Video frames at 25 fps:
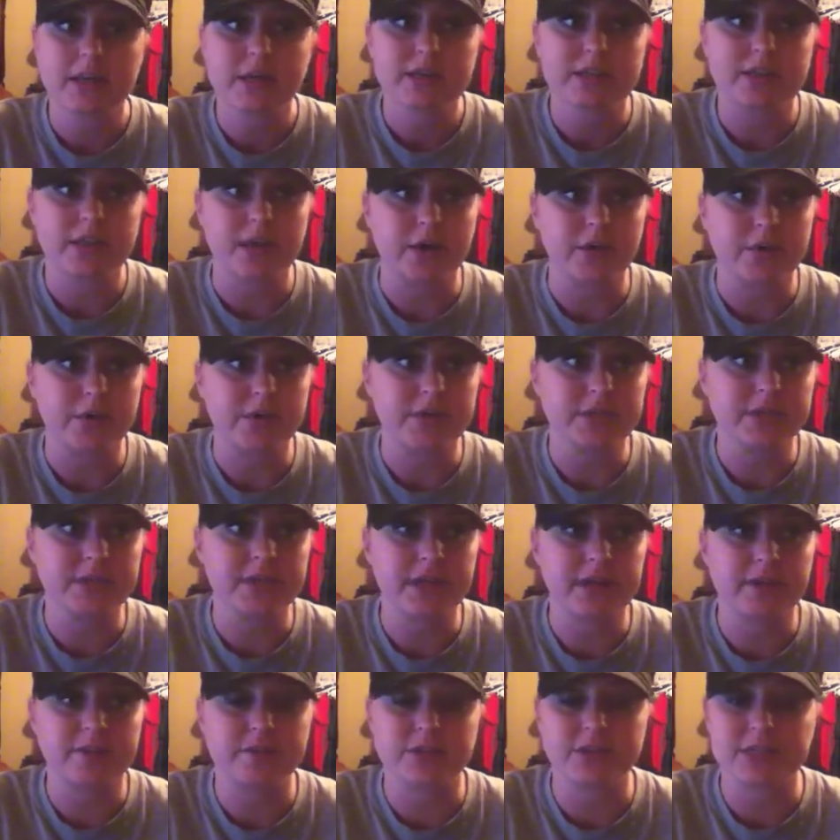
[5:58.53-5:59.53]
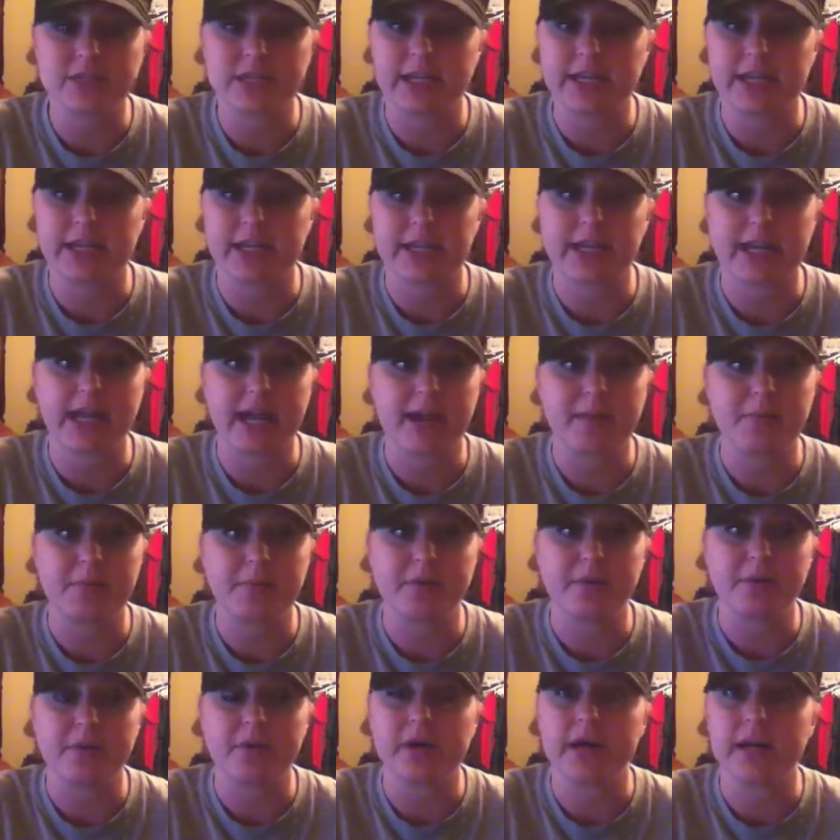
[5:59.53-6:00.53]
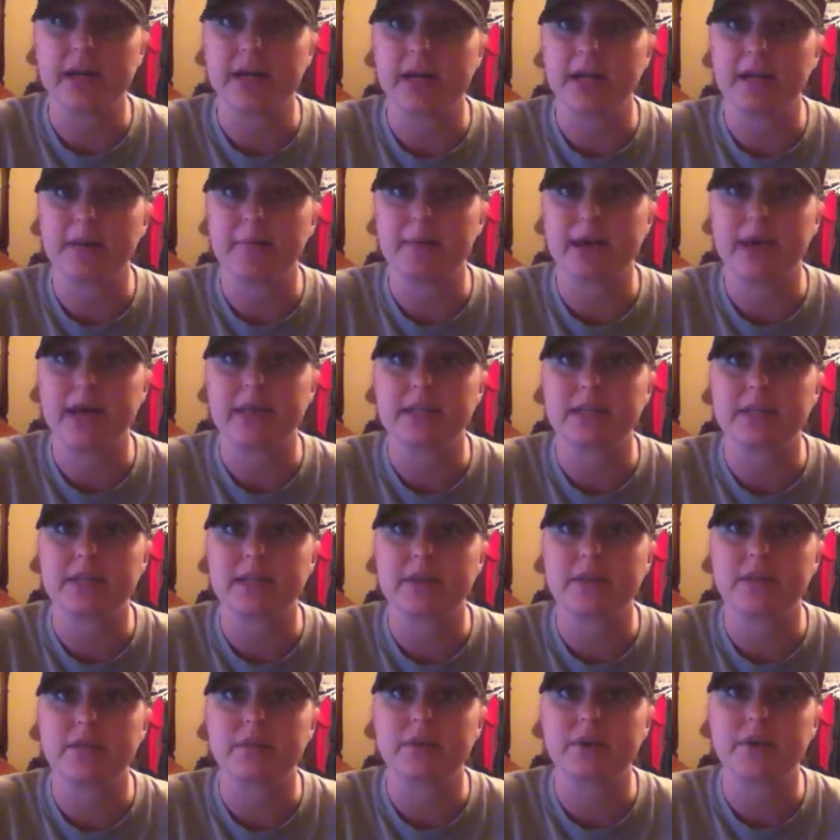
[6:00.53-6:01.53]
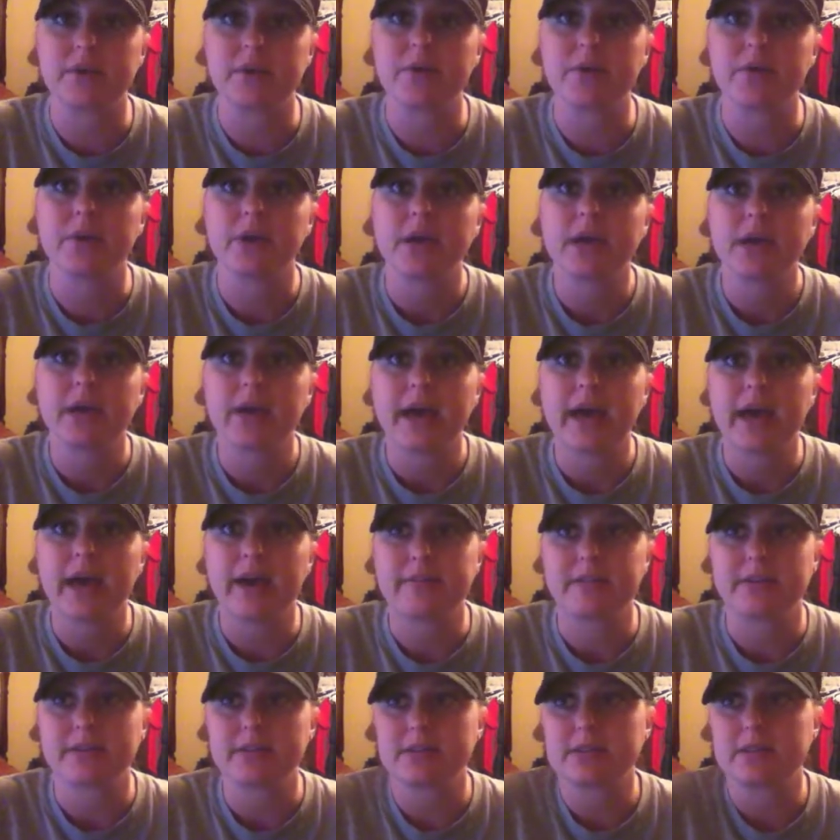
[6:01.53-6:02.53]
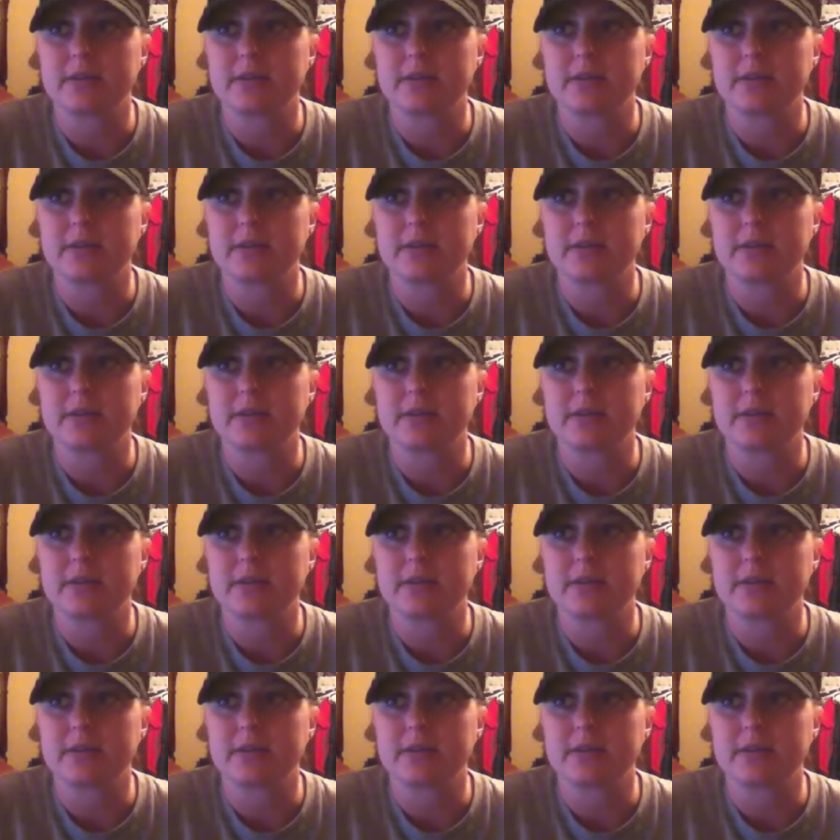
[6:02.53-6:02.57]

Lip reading: So instead of just eating an apple and it passing through, having